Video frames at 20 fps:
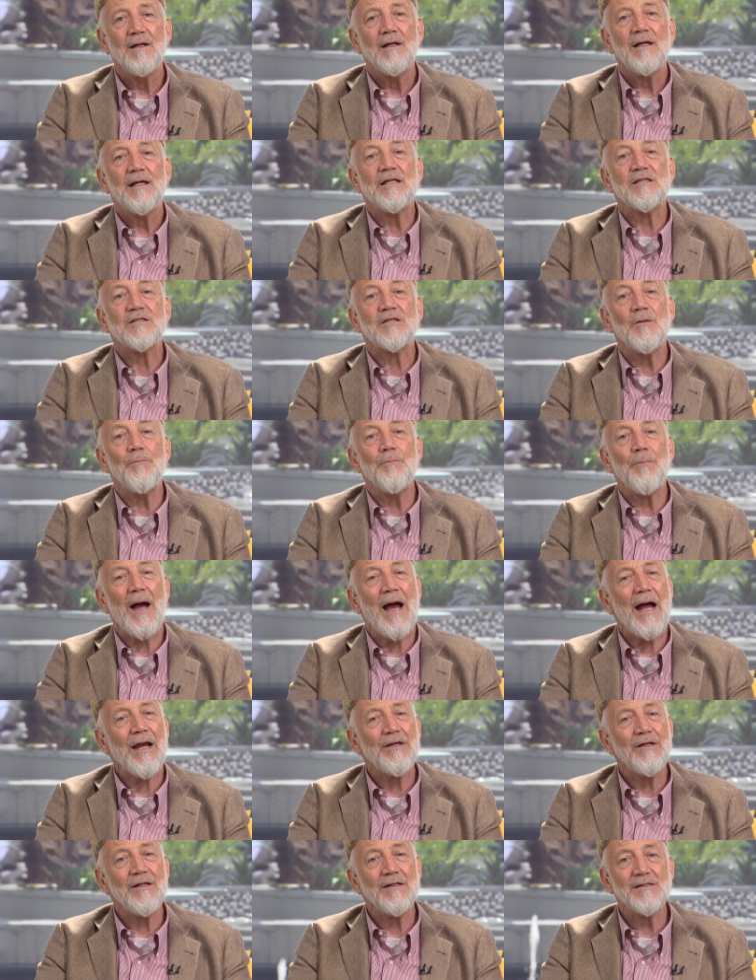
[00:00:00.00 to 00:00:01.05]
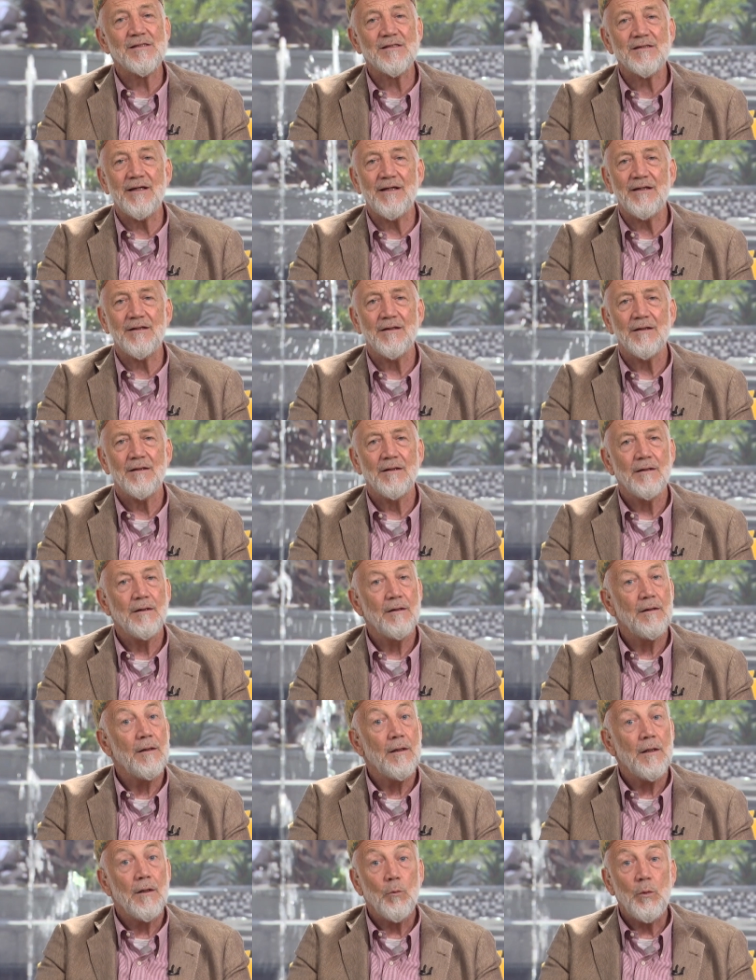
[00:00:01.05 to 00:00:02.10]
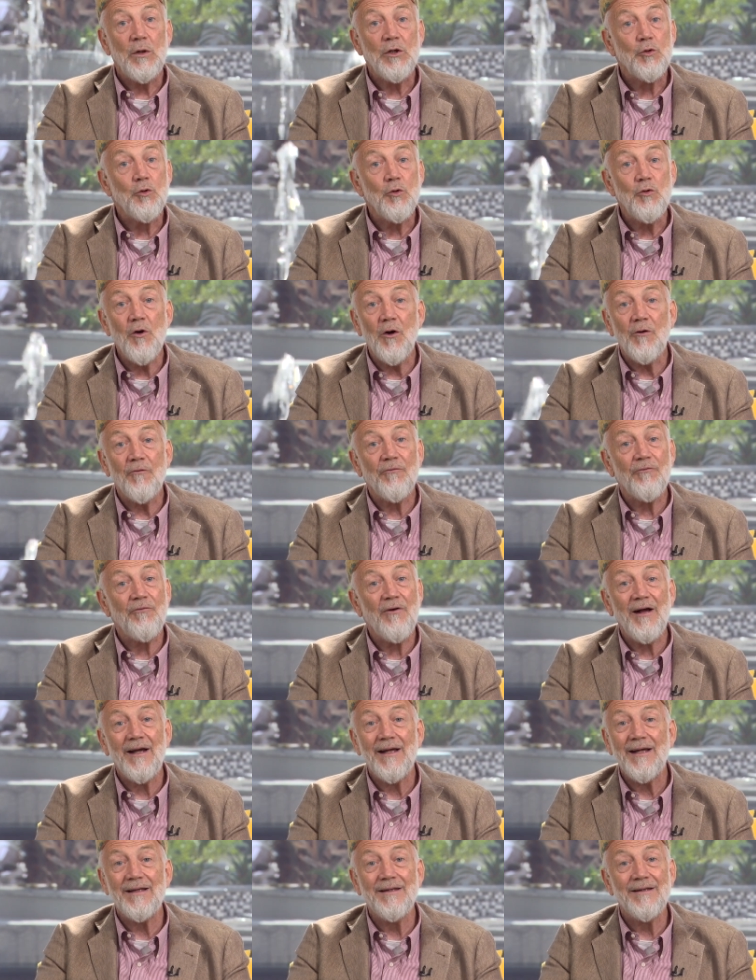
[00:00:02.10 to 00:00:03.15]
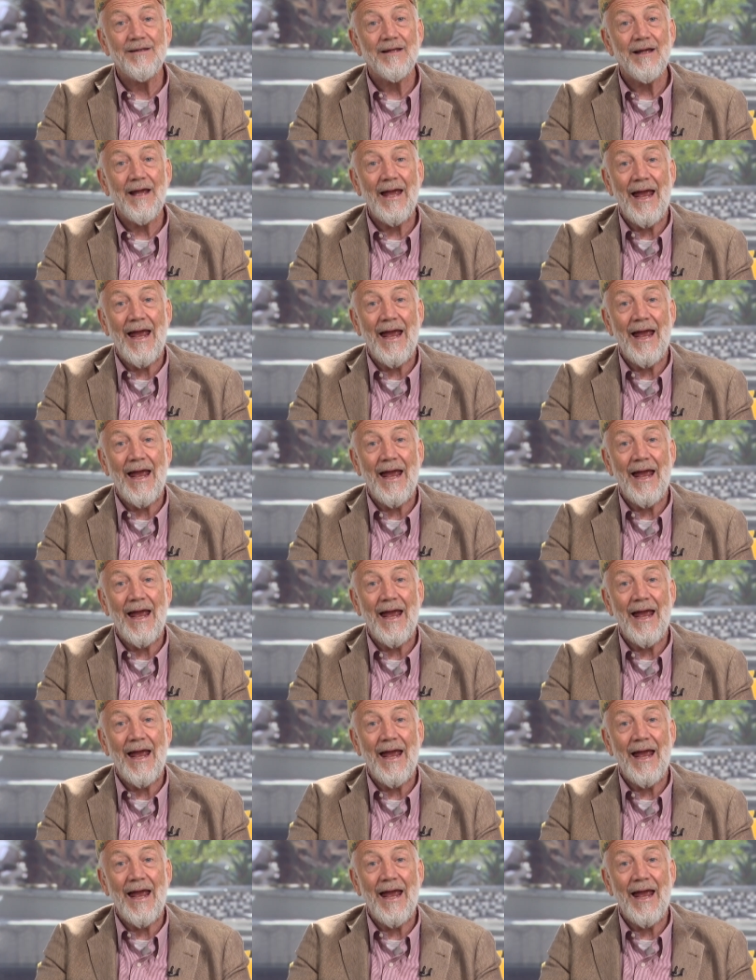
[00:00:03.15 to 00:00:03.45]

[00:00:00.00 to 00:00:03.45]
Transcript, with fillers: His companion said, we do not find